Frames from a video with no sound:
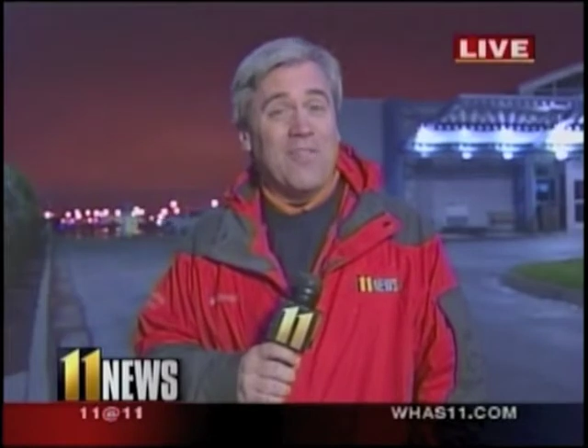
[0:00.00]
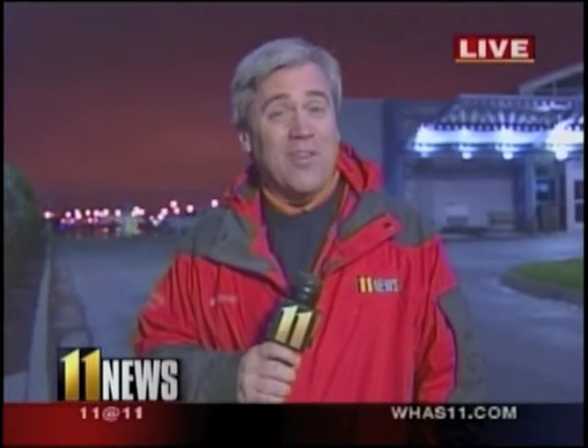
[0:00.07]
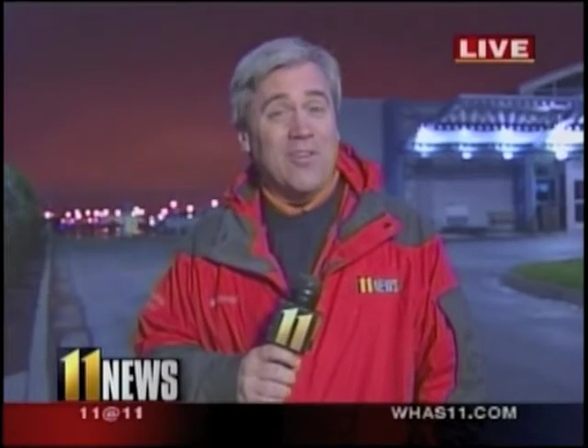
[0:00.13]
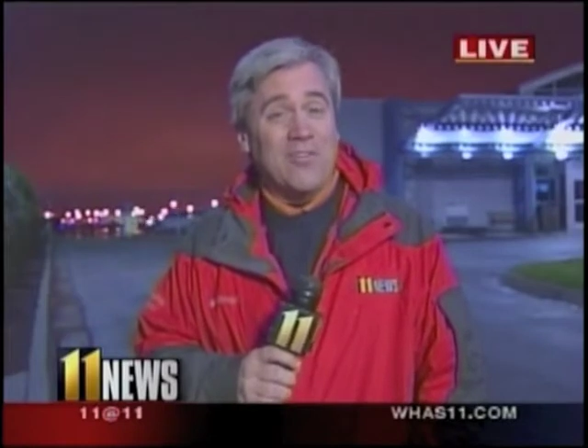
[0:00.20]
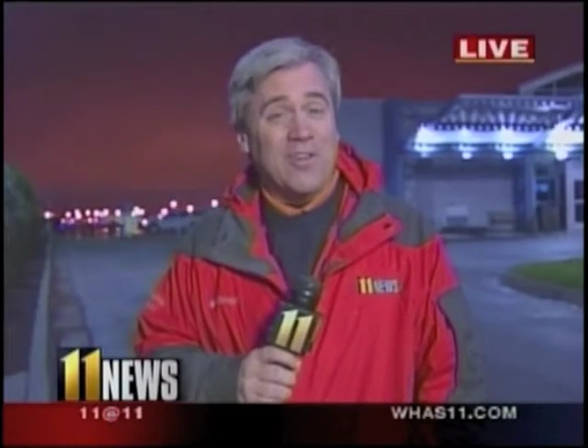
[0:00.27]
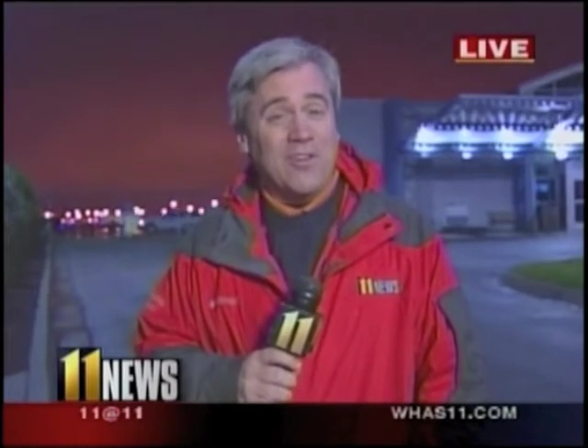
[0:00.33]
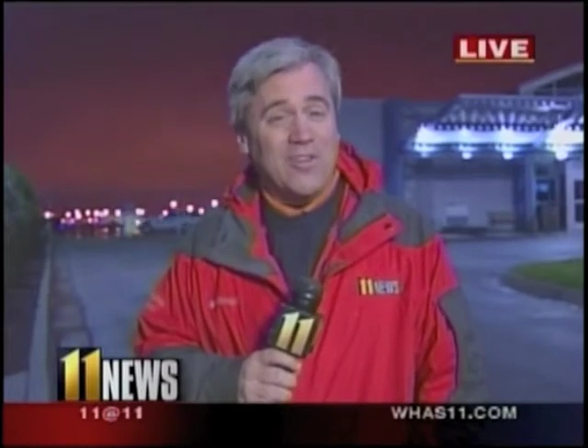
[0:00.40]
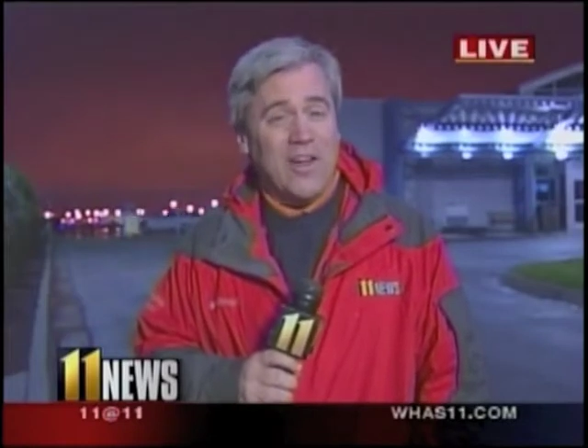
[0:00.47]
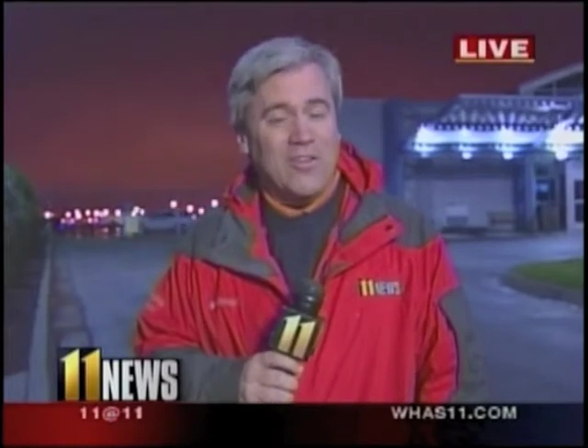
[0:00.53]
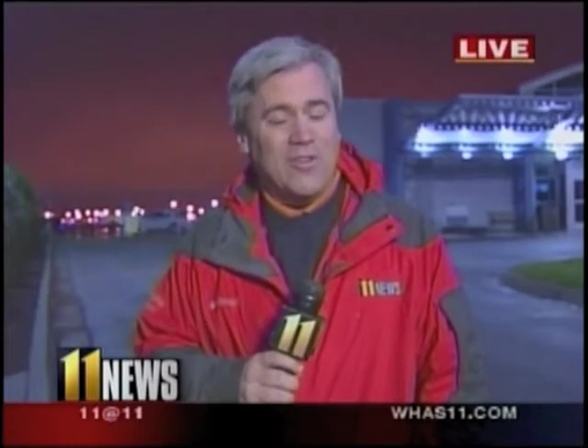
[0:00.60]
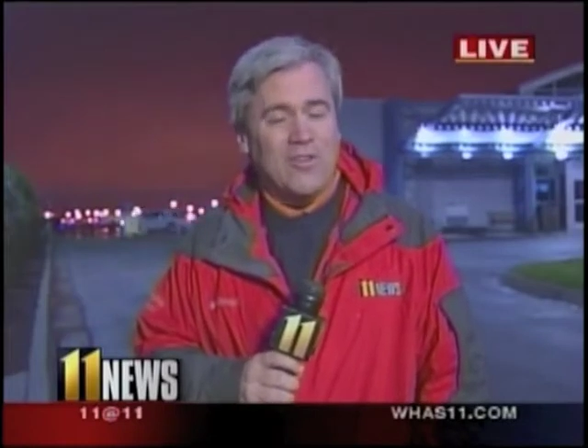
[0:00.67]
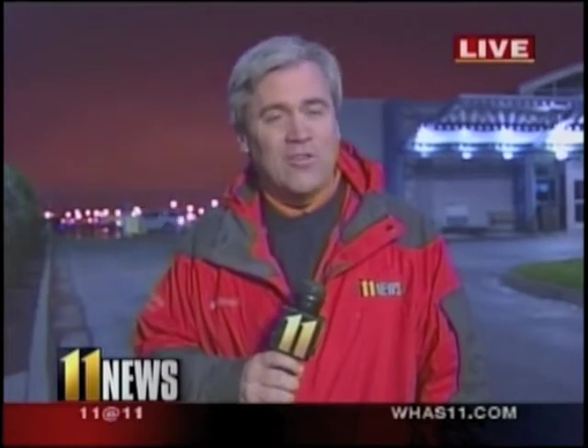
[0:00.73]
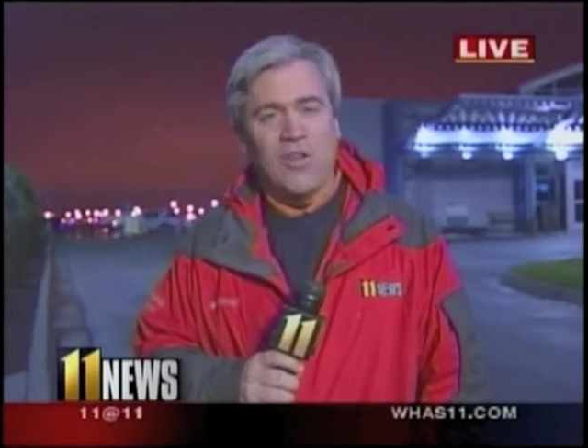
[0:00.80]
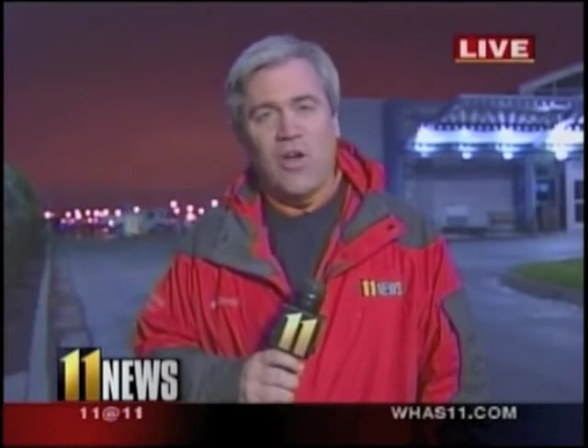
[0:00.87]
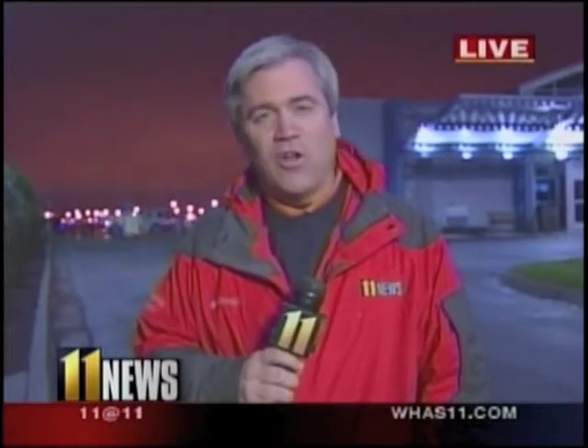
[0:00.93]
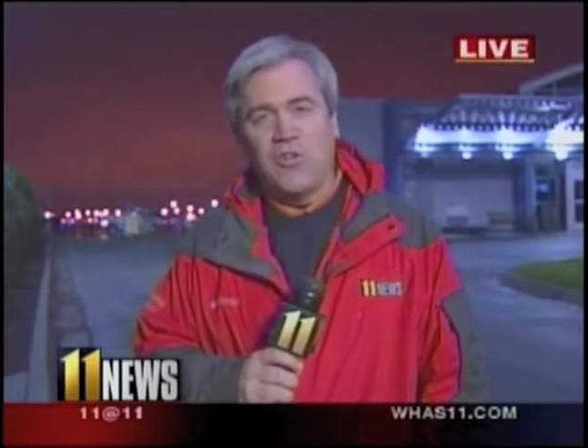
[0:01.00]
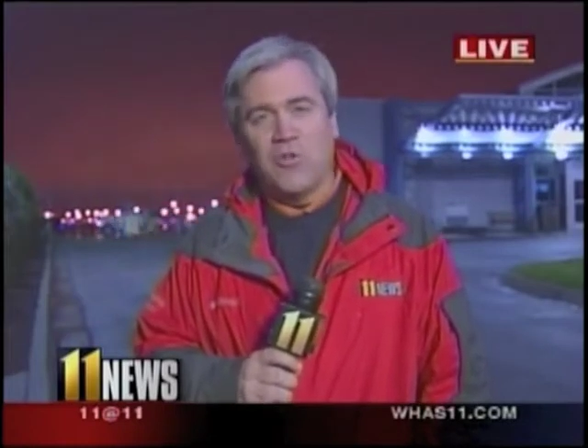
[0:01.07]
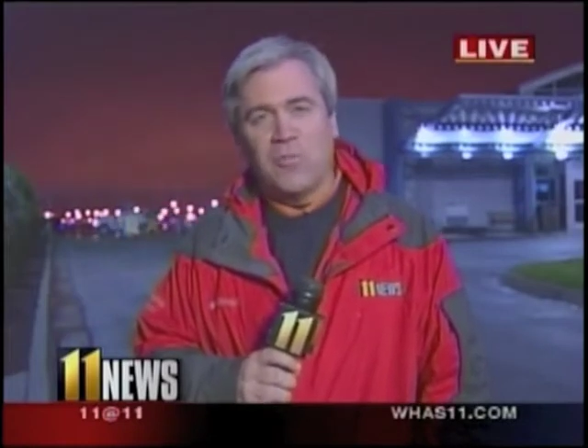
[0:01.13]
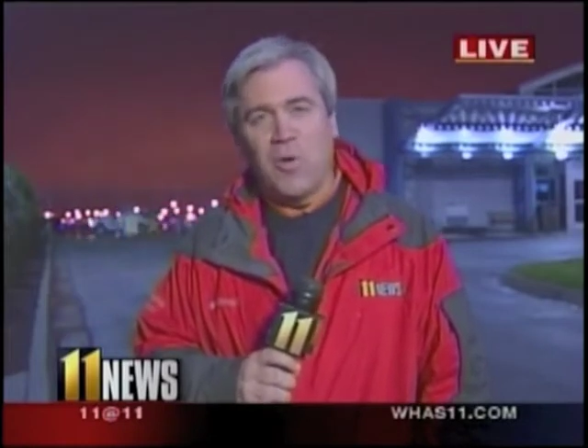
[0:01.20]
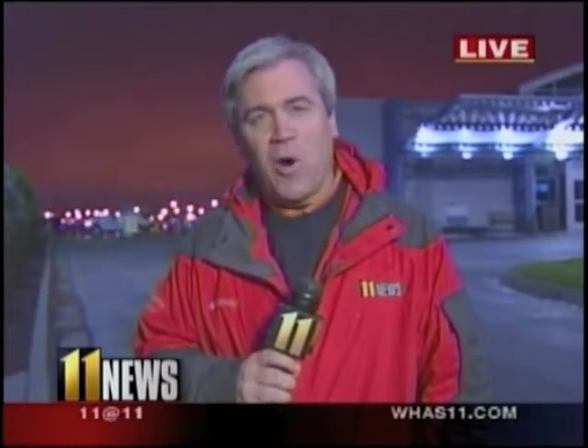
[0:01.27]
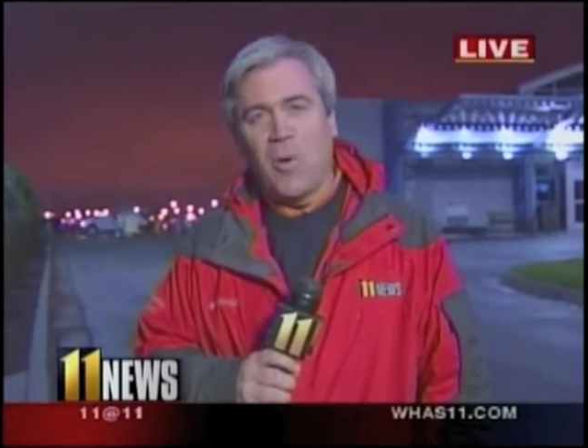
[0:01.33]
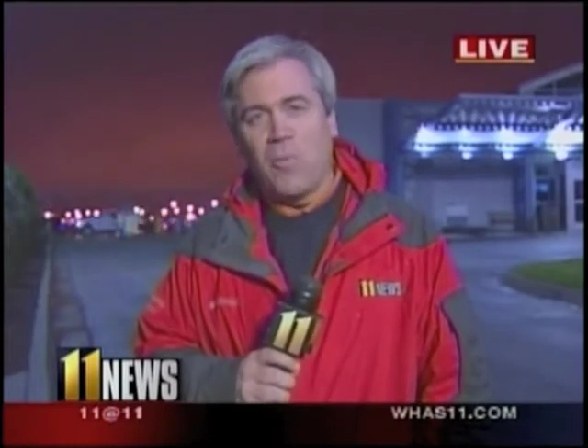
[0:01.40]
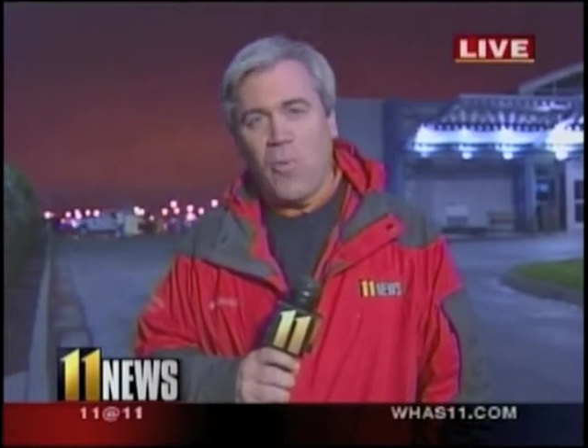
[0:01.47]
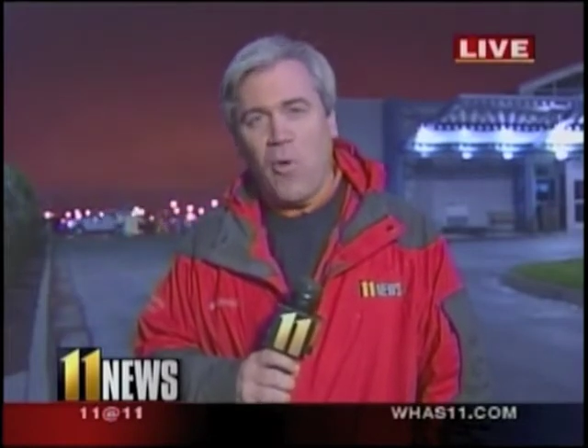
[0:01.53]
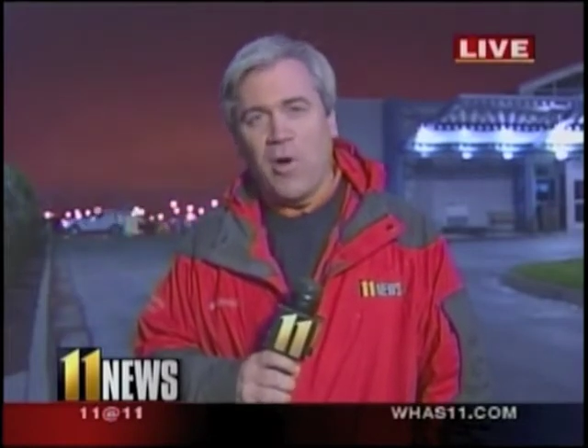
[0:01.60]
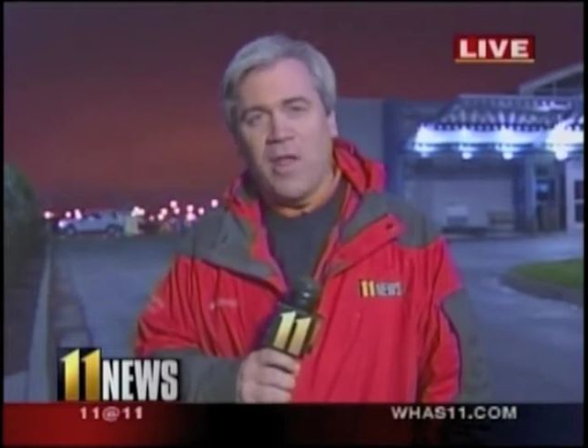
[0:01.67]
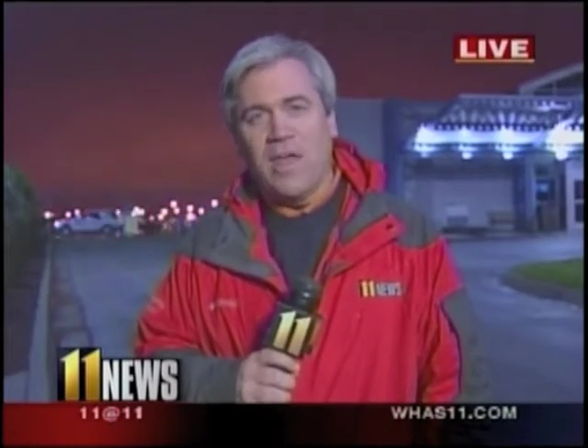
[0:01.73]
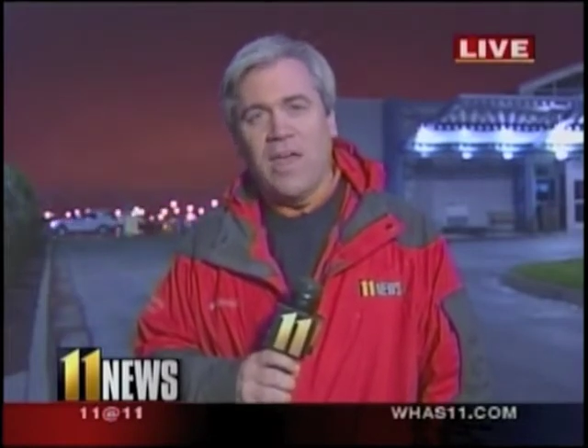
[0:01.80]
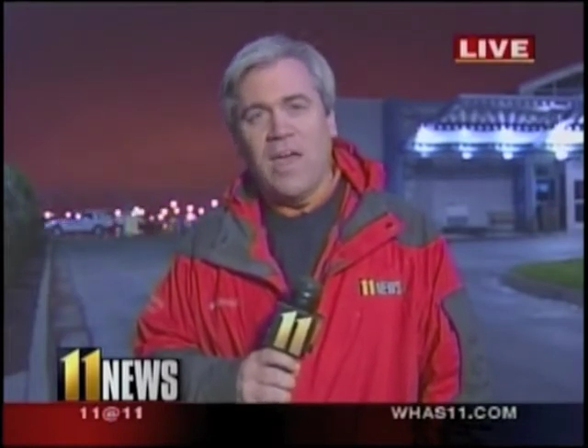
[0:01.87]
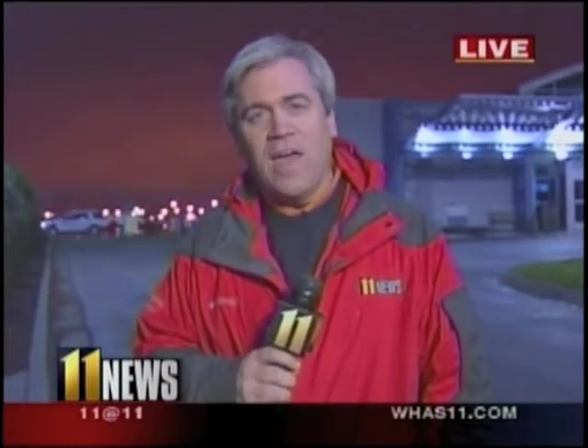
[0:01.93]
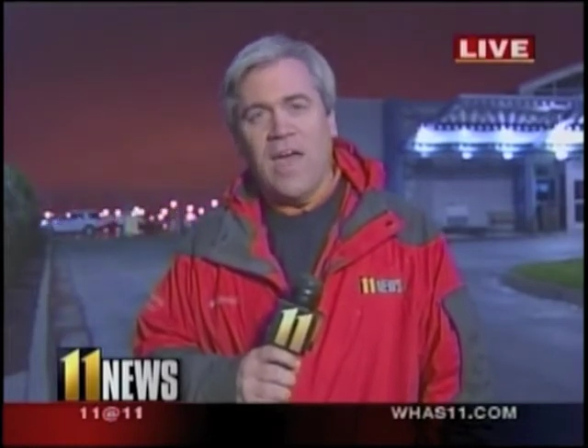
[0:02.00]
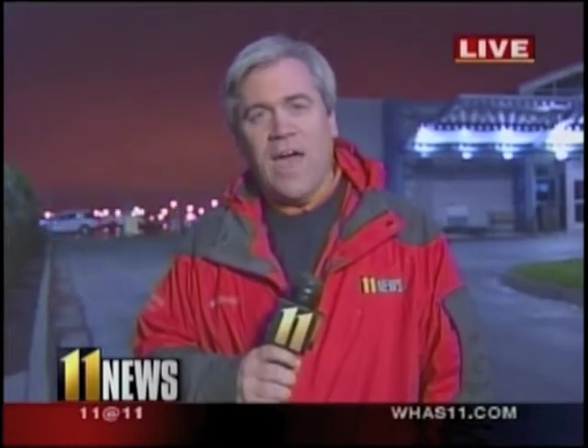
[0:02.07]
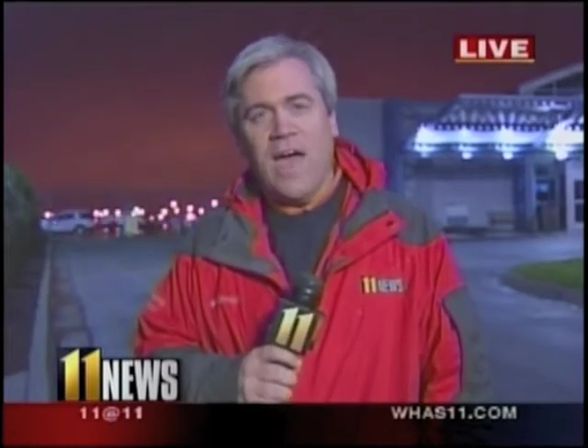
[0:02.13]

the finishing touches uh, tomorrow morning,